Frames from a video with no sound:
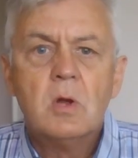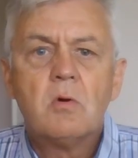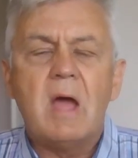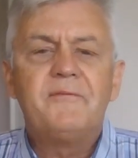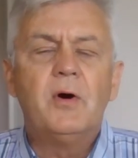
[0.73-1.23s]

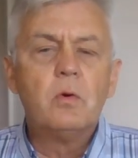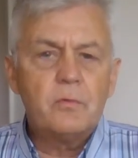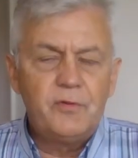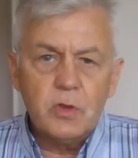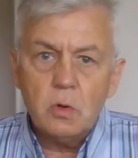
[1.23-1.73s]
Right, folk,
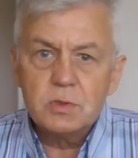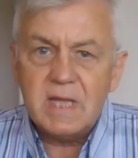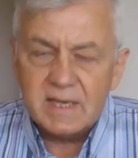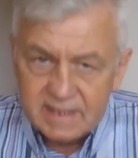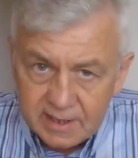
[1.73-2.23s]
for those
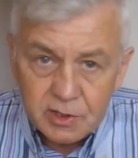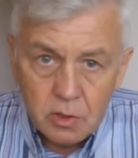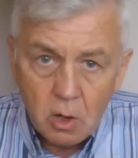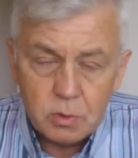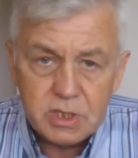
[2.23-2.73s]
that didn't
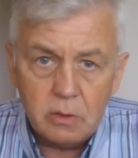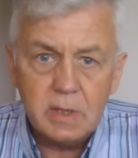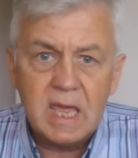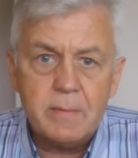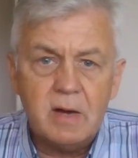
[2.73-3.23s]
know, because it only
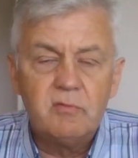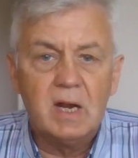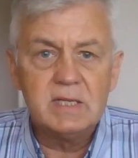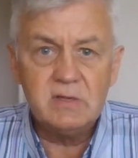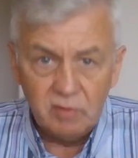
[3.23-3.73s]
came out
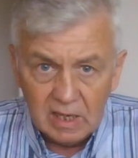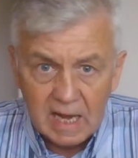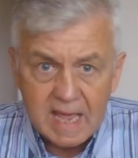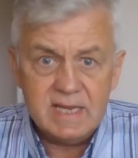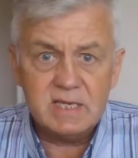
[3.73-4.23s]
relatively
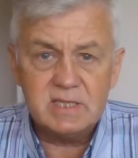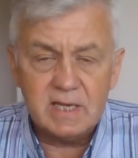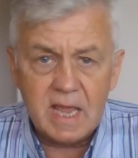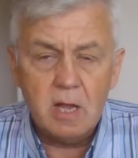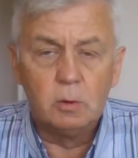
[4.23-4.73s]
late
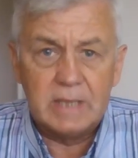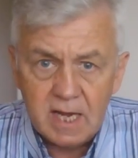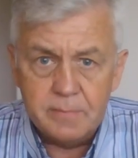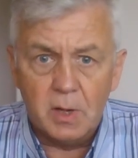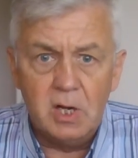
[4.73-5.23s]
yesterday, old
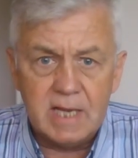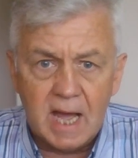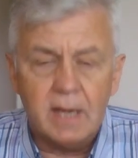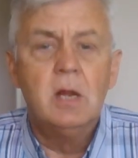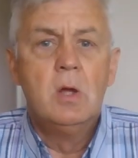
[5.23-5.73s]
Danny boy
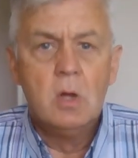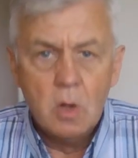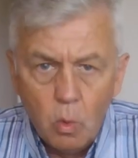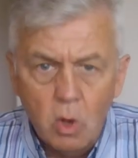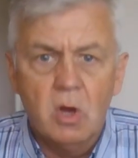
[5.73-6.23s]
Dan
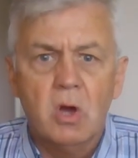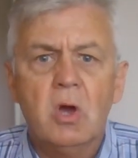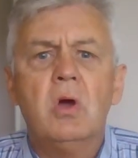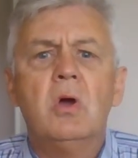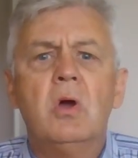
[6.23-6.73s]

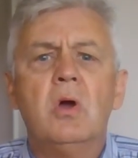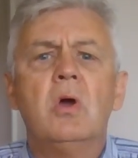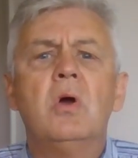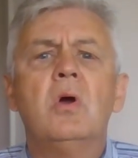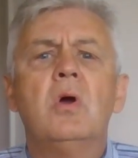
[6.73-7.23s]

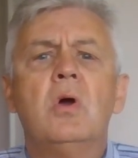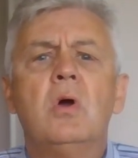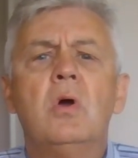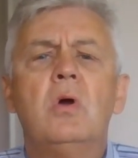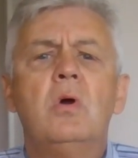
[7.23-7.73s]

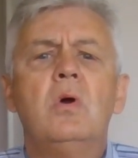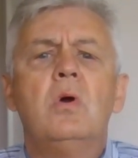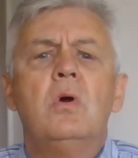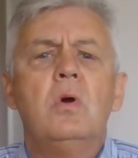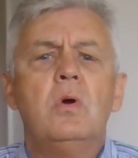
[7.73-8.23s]

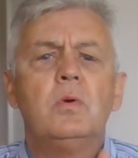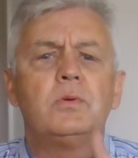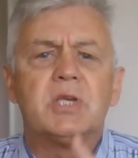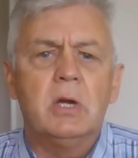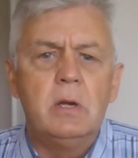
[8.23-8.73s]

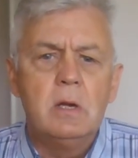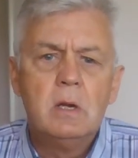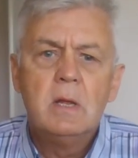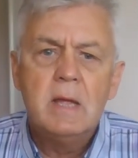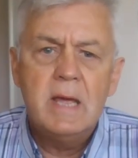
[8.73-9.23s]
Wootton,
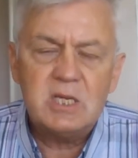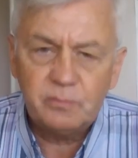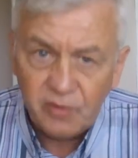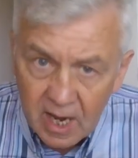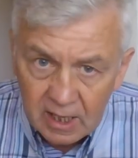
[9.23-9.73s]
it's
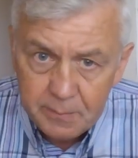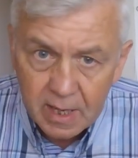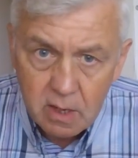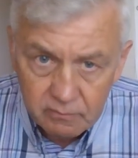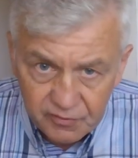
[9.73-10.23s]
finally
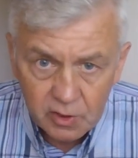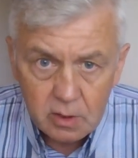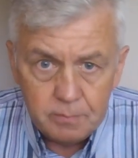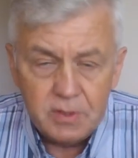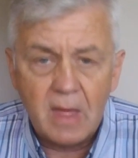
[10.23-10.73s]
been
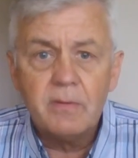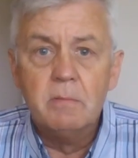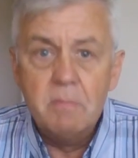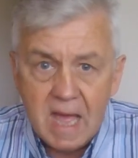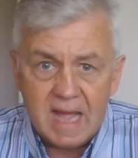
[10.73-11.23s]
confirmed that the
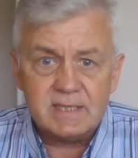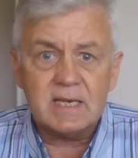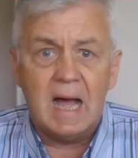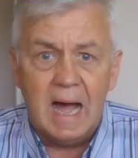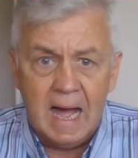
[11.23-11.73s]
Met
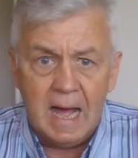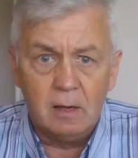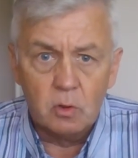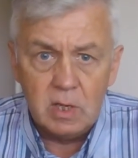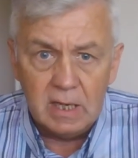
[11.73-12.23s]
are
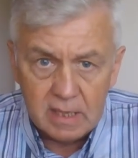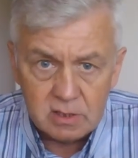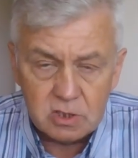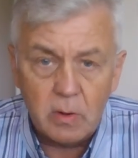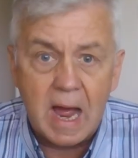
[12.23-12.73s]
looking
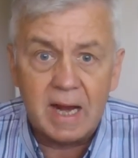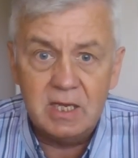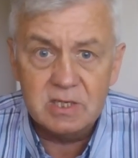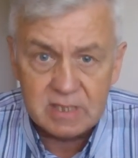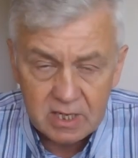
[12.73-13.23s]
into
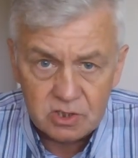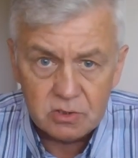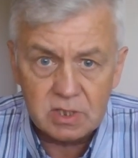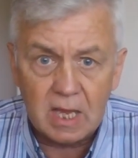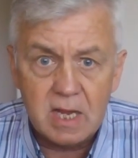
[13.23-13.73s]

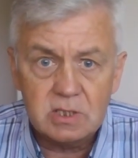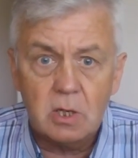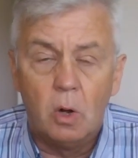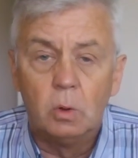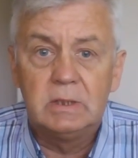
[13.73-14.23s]
accusations against
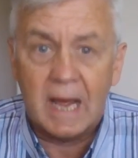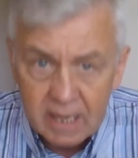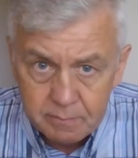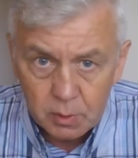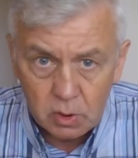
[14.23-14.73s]
old
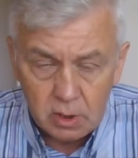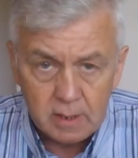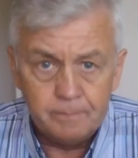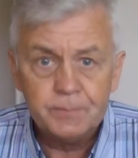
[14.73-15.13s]
Danny boy.